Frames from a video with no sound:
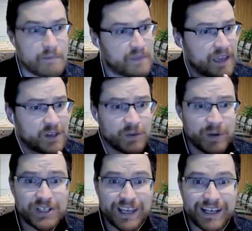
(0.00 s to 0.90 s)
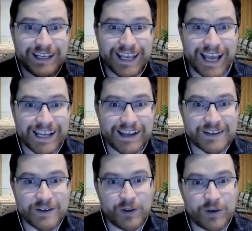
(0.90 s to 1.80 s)
Thank you so much, Sandy. I got to
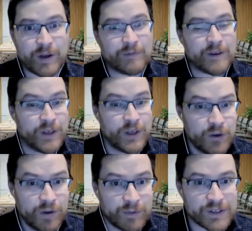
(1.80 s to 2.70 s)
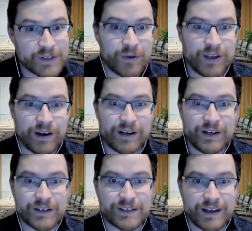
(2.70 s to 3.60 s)
know a little bit about you and what's going on
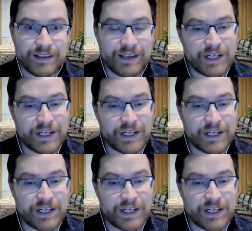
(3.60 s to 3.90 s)
your side of the